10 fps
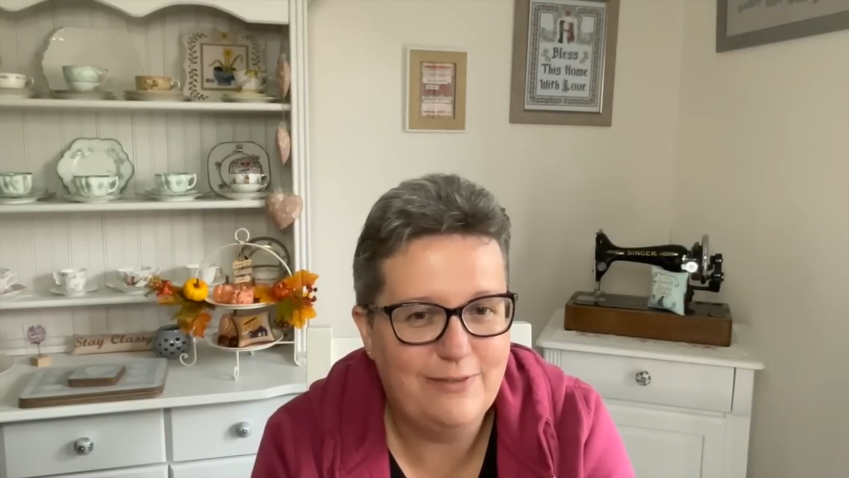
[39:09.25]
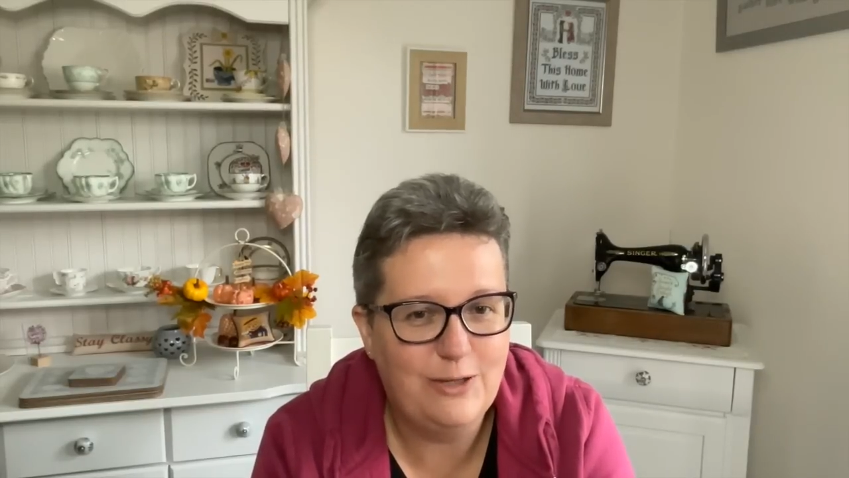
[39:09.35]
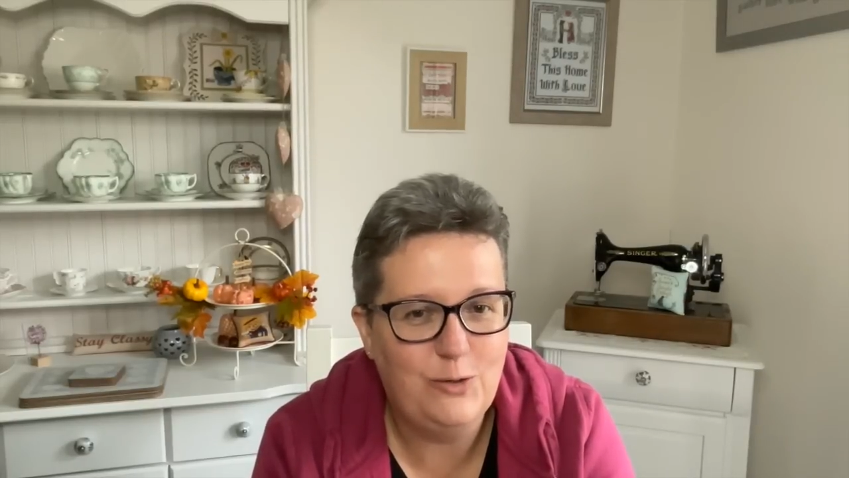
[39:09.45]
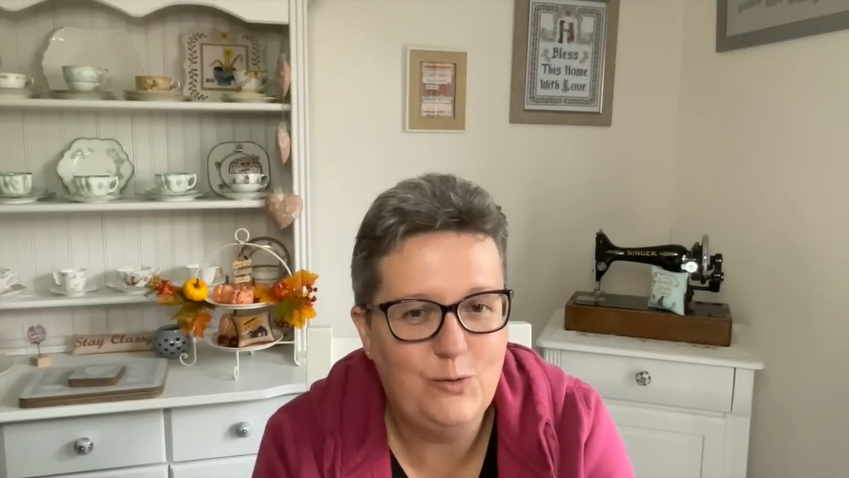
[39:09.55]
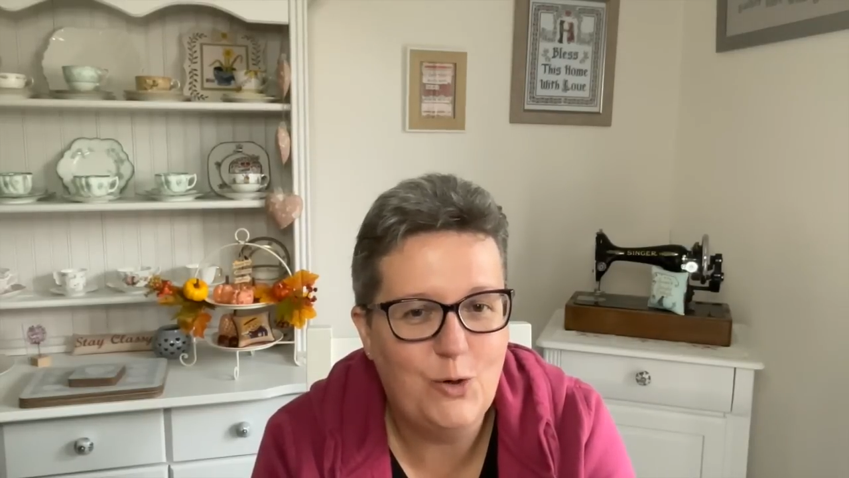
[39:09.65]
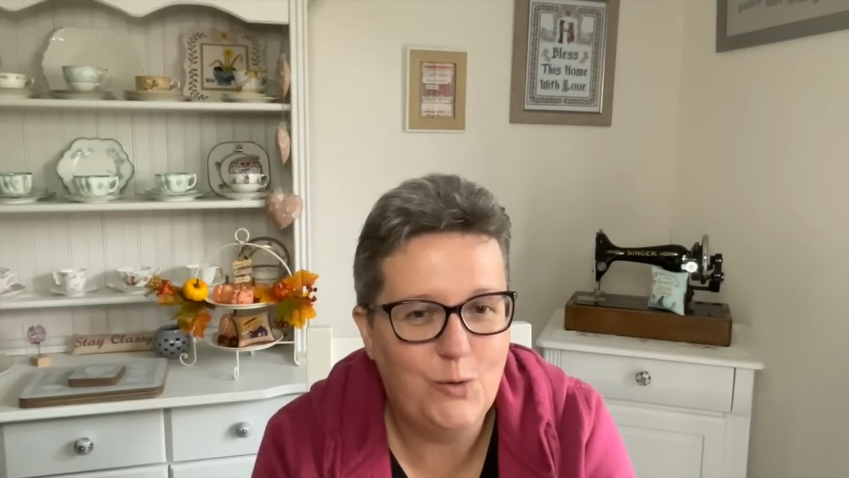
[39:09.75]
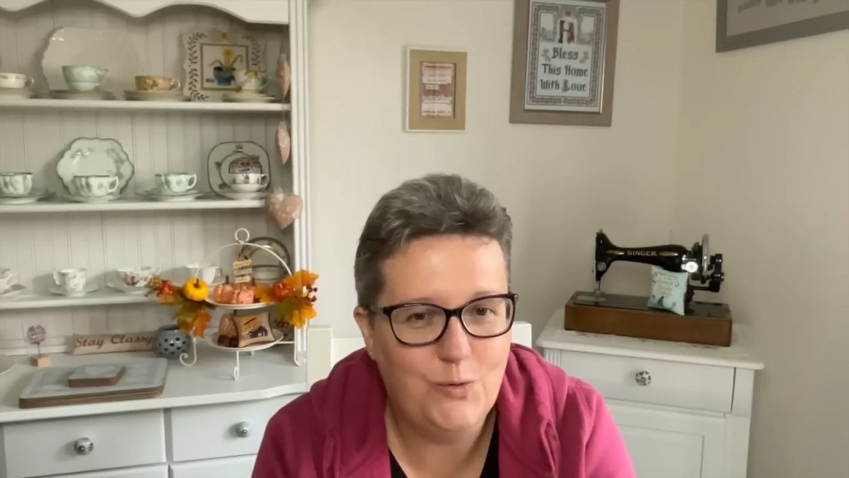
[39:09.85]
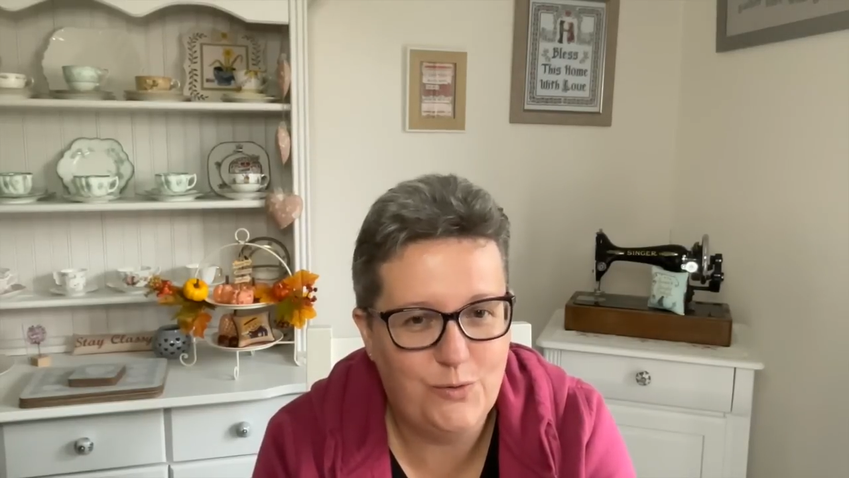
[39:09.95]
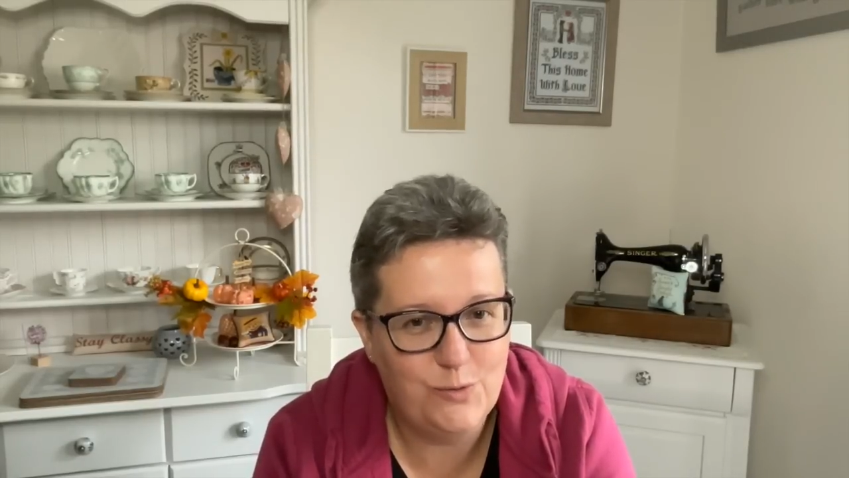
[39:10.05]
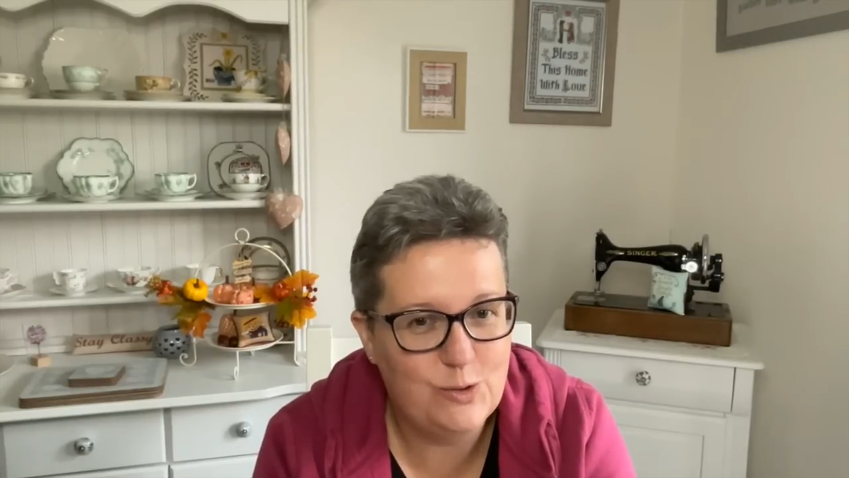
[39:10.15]
that you know
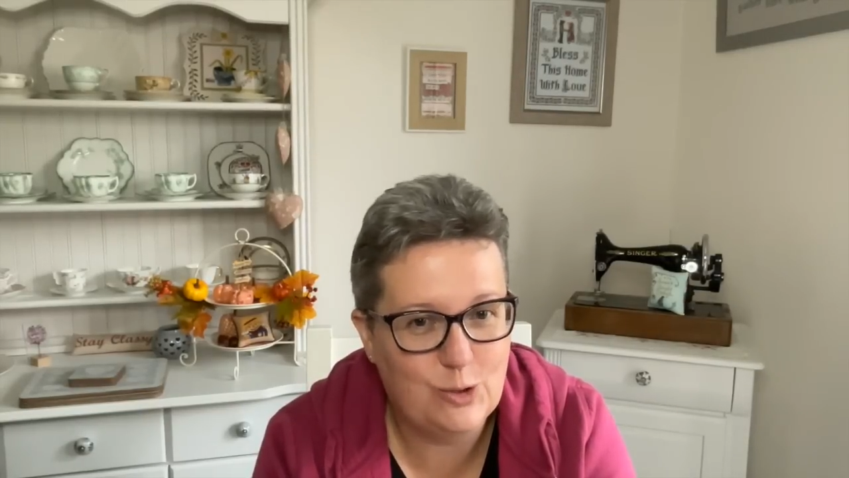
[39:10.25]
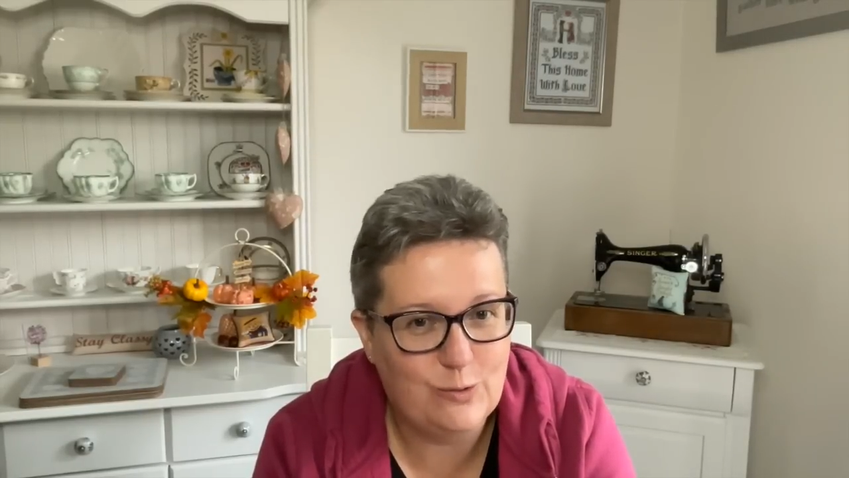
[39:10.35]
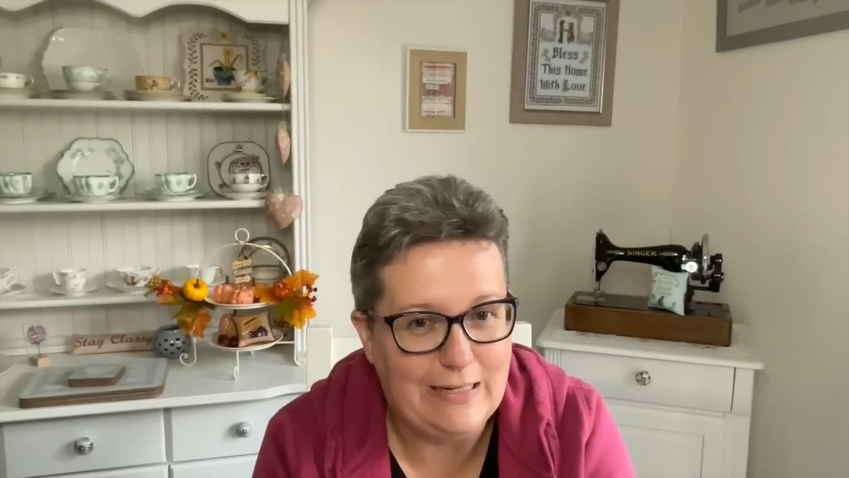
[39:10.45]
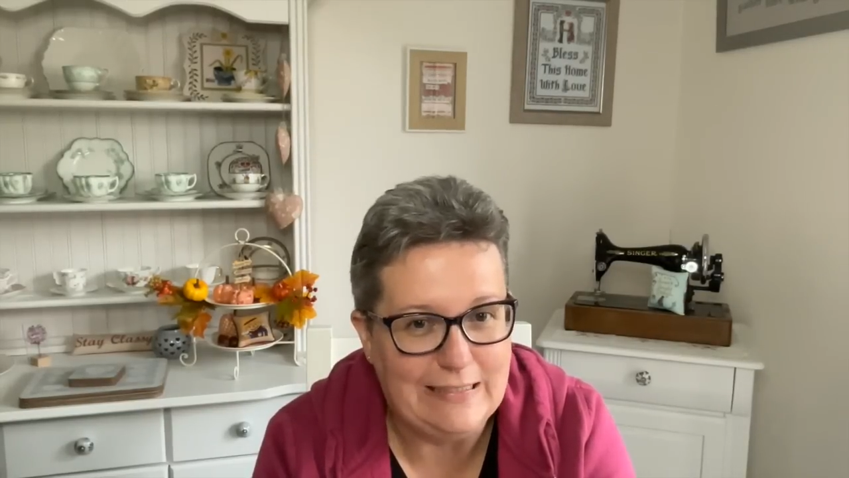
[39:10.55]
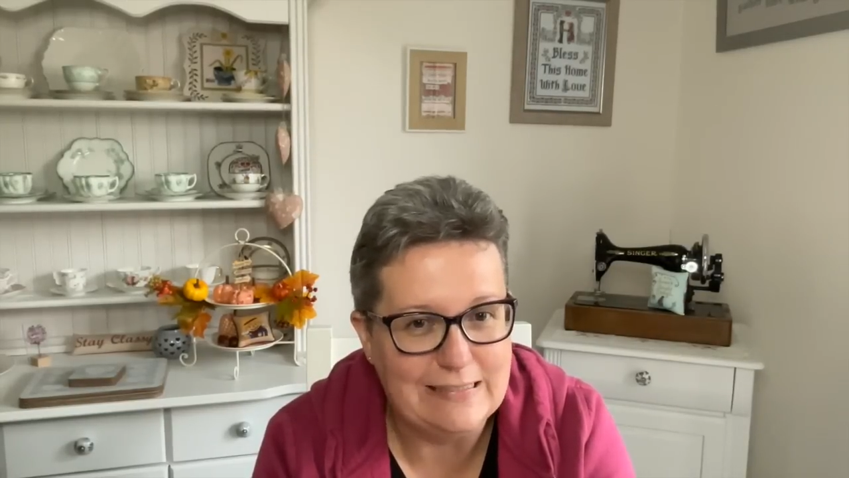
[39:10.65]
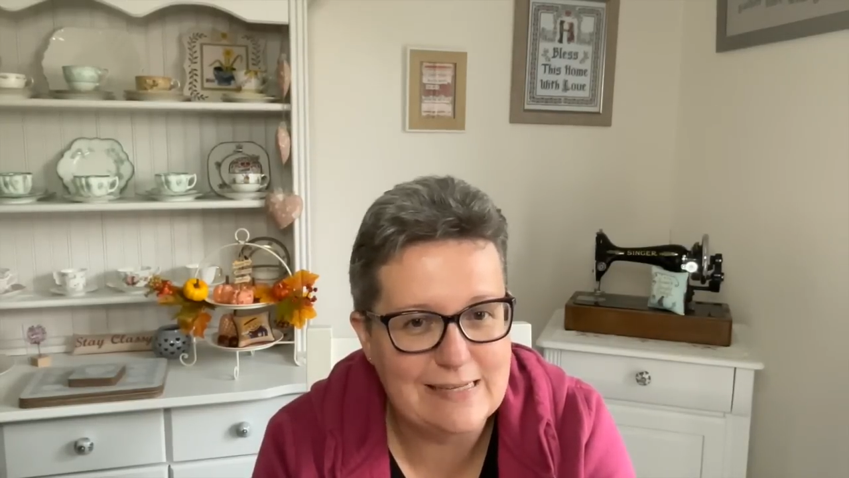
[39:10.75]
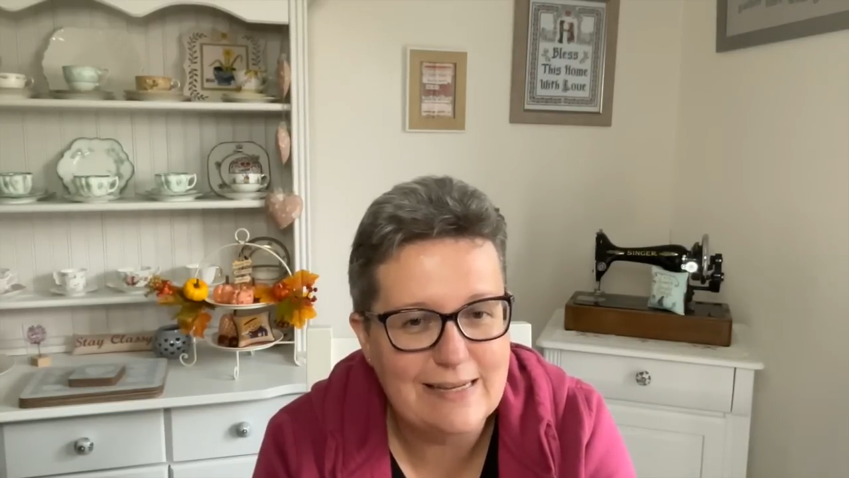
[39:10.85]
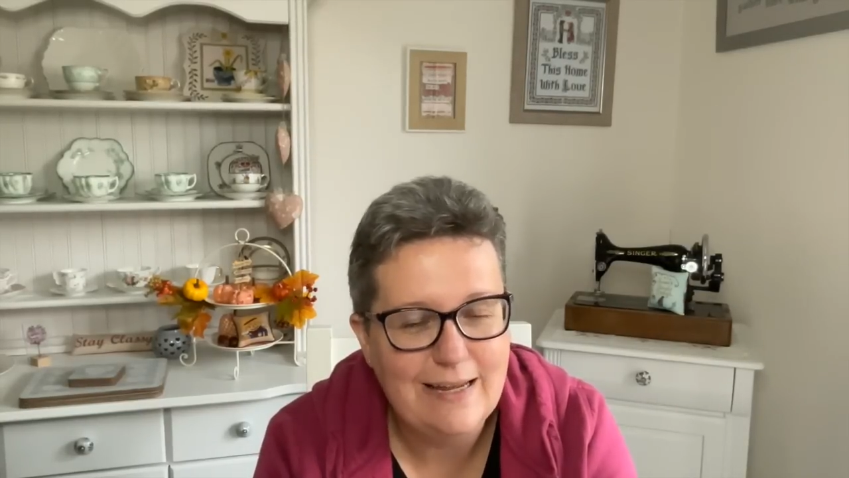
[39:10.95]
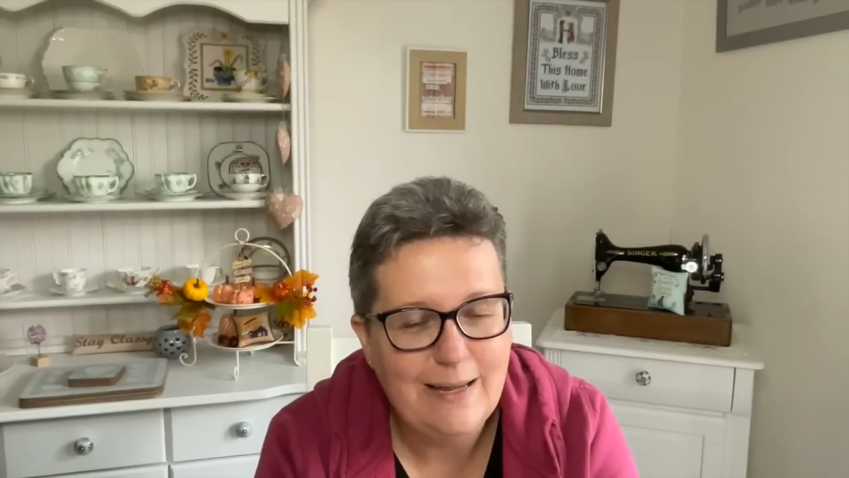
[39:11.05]
through screens,